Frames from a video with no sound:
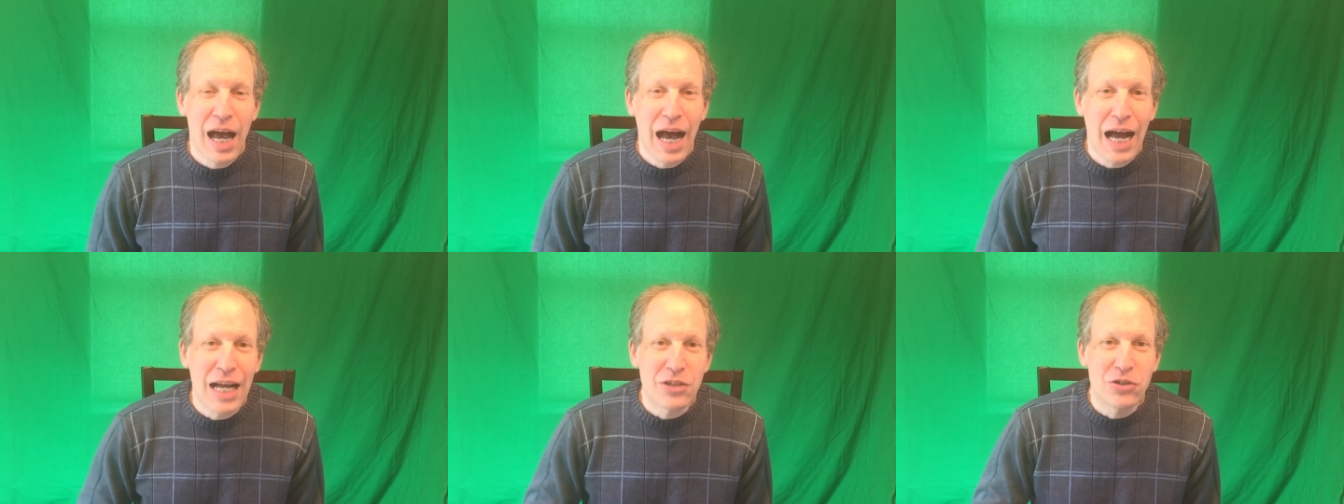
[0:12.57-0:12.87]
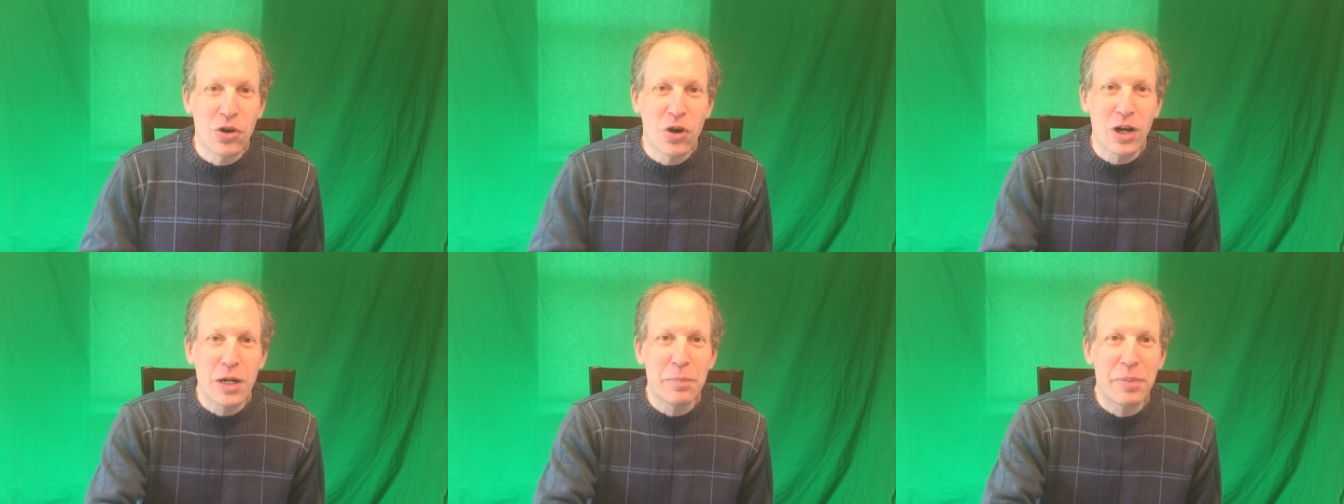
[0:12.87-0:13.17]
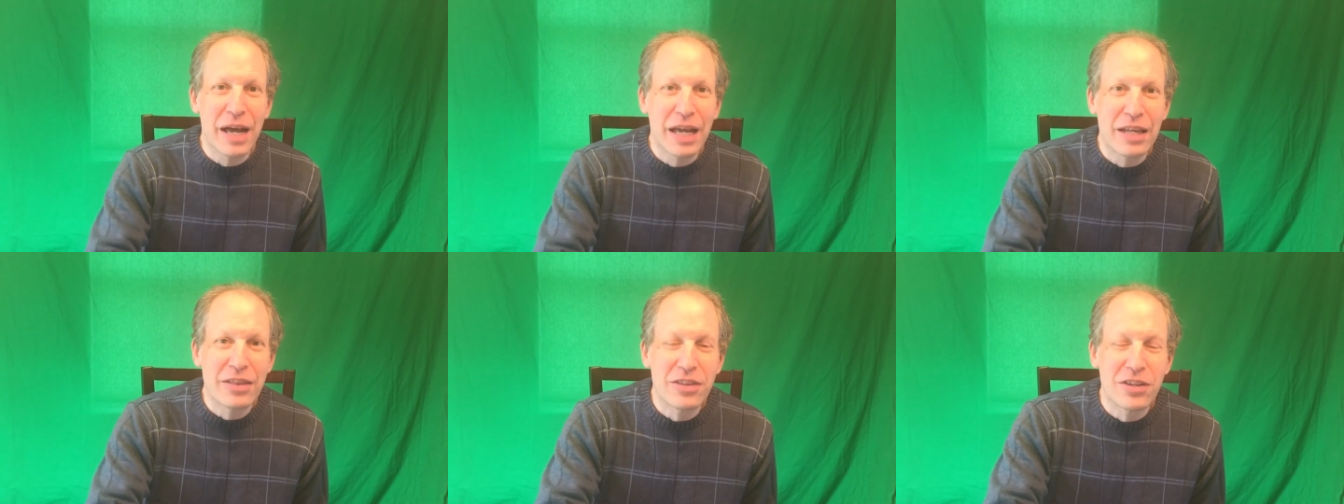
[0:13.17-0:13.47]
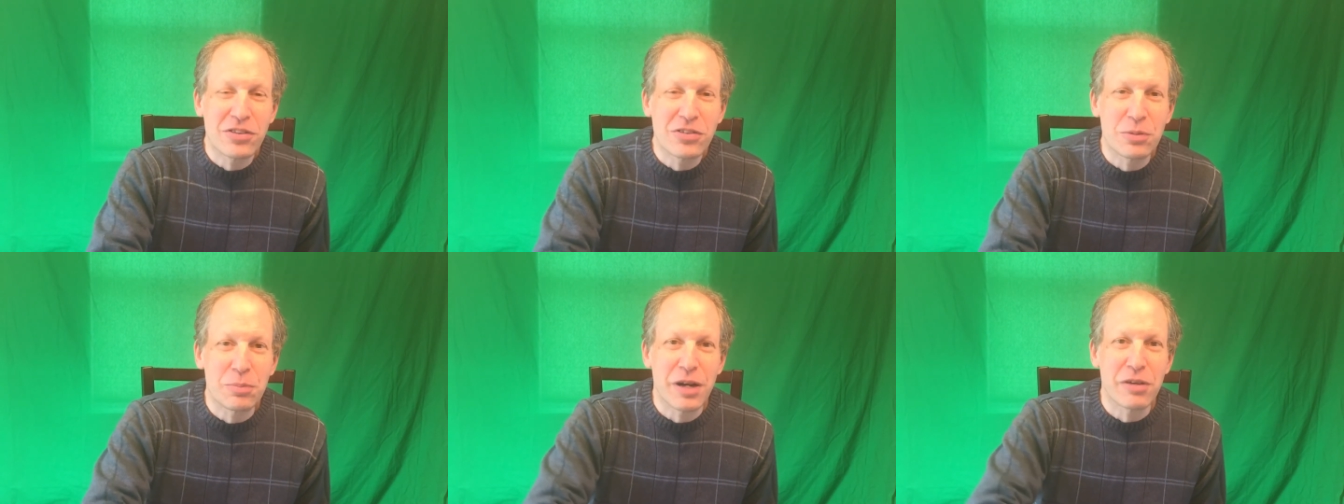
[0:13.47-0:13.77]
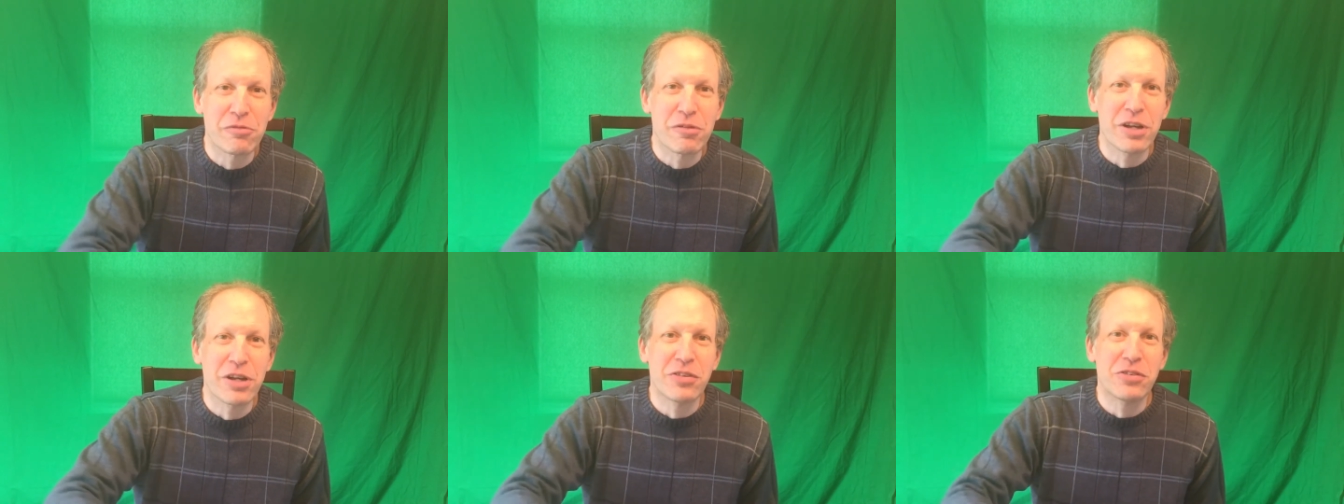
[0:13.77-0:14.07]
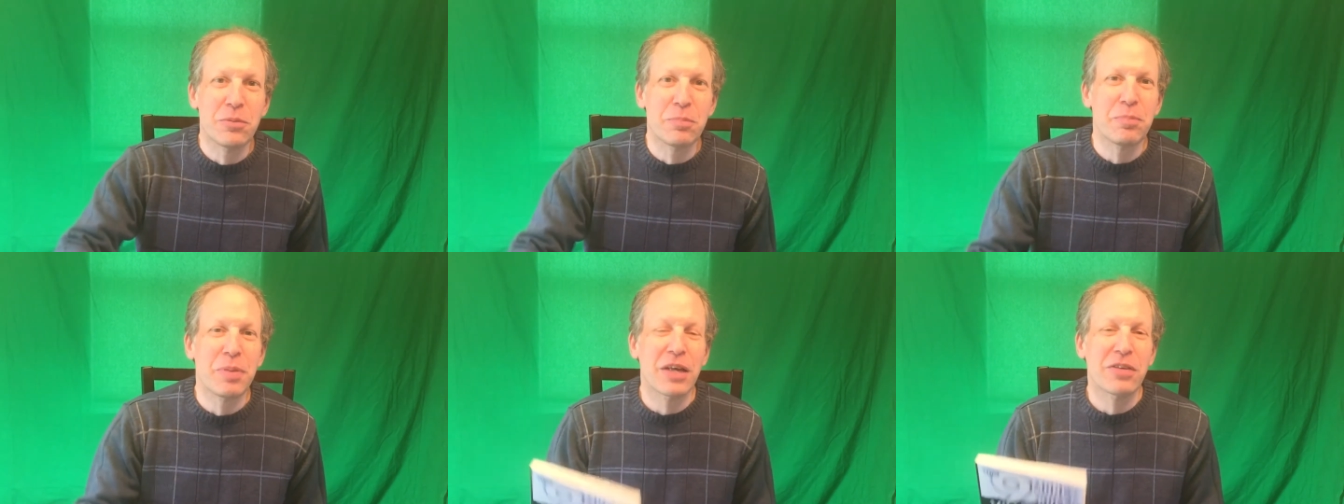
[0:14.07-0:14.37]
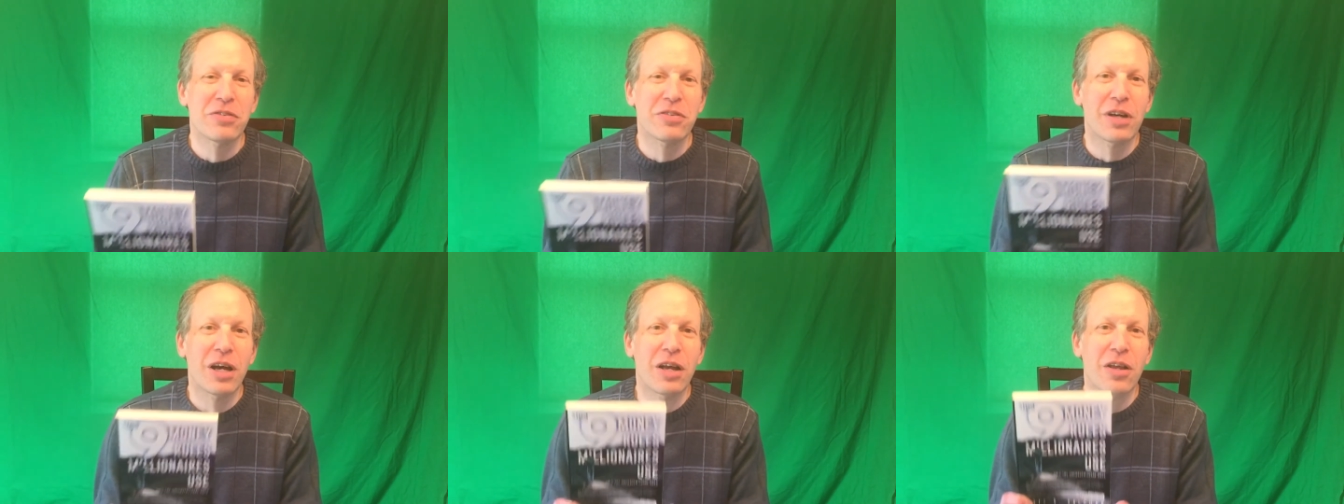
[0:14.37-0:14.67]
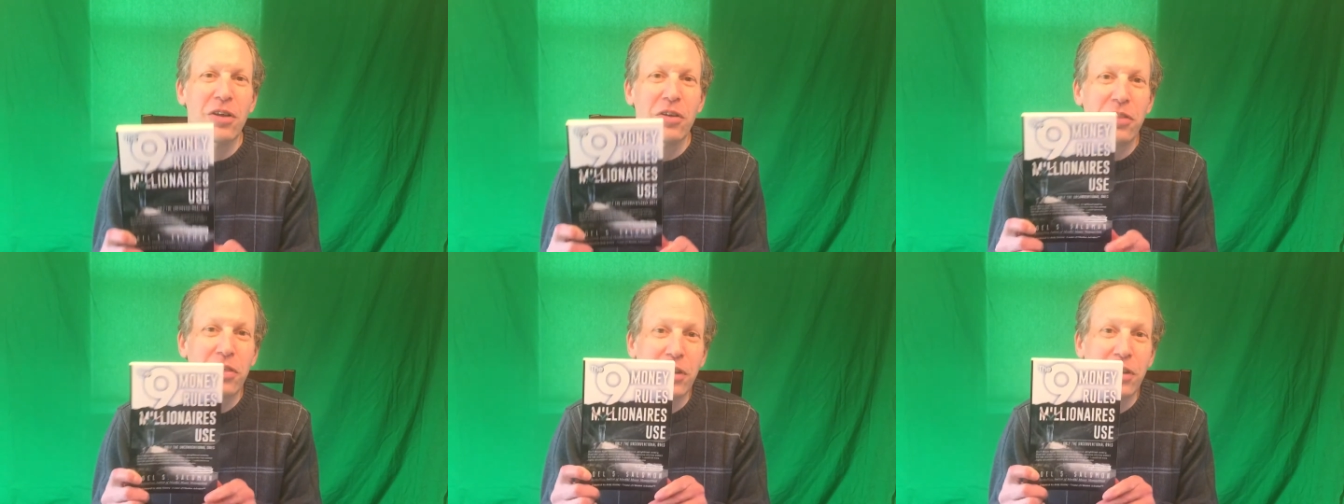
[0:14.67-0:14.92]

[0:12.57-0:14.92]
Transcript: I talk about this in my recent bestseller,